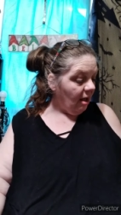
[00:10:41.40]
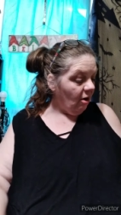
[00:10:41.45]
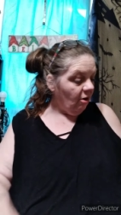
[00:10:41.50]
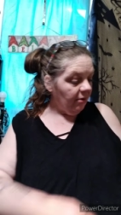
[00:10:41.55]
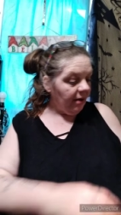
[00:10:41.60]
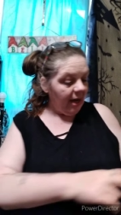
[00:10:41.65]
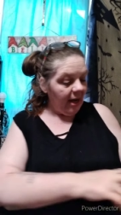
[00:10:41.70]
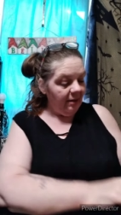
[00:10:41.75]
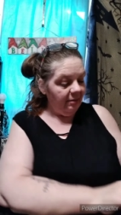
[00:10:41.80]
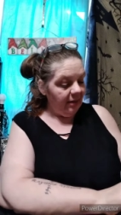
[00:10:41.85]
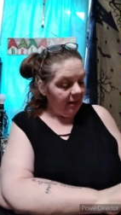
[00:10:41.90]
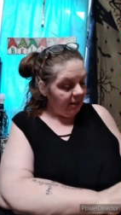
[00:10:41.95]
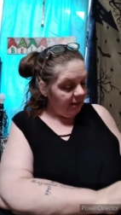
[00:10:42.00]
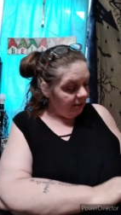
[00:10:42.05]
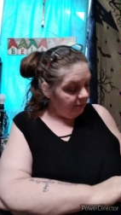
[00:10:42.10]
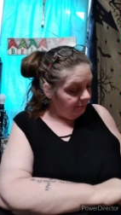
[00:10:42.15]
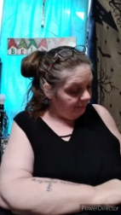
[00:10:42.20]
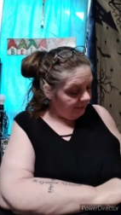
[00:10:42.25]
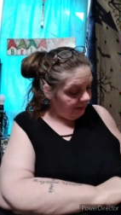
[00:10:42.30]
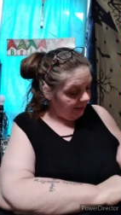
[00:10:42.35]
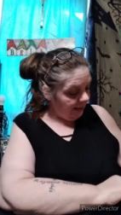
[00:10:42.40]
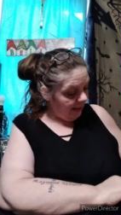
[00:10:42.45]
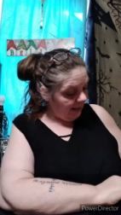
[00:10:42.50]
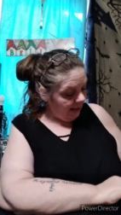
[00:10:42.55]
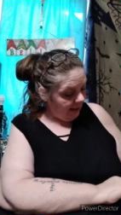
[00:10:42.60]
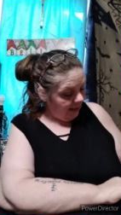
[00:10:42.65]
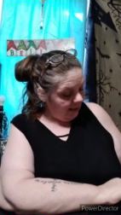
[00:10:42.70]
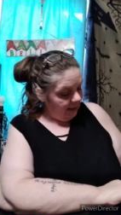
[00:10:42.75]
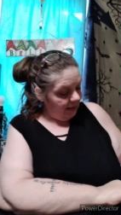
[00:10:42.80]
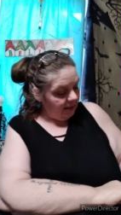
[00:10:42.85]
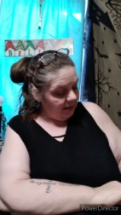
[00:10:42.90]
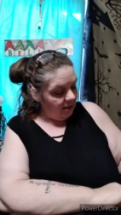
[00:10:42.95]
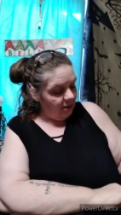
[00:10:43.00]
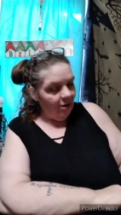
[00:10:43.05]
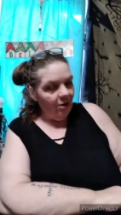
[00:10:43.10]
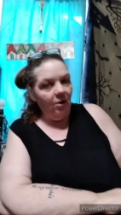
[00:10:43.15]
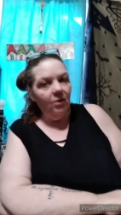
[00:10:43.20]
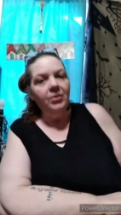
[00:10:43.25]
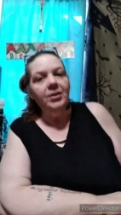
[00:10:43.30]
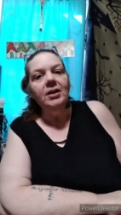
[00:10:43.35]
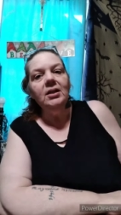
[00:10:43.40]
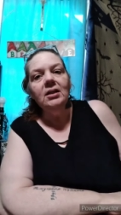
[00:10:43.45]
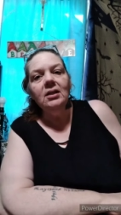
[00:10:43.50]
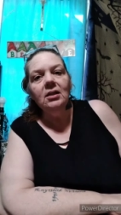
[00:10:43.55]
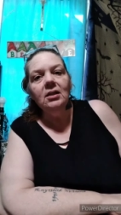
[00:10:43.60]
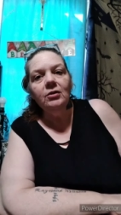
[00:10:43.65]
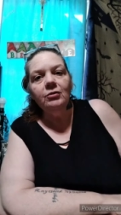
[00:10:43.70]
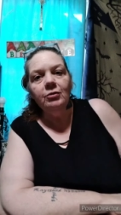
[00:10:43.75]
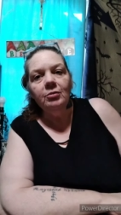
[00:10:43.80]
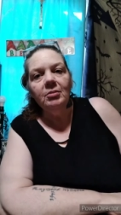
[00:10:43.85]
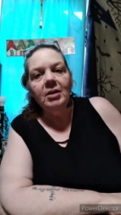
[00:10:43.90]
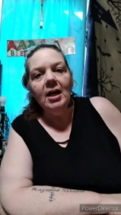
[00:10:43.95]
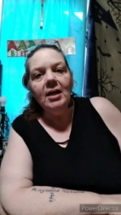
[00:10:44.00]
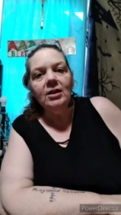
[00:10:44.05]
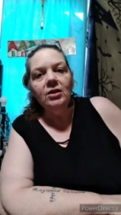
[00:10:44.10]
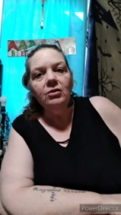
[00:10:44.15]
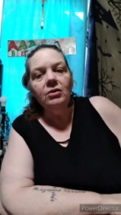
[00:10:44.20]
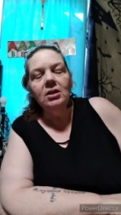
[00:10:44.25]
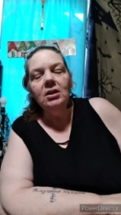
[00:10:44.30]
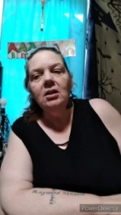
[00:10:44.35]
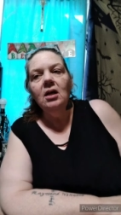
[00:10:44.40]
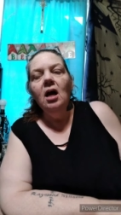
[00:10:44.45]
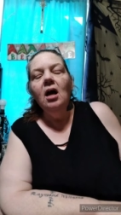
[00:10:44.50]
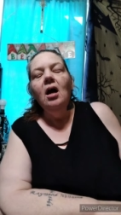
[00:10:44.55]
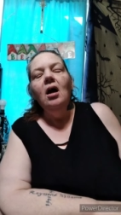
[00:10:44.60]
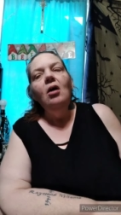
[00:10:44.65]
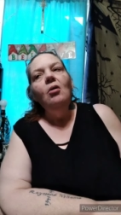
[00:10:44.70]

Okay, this one is... Oh, this is from last Christmas.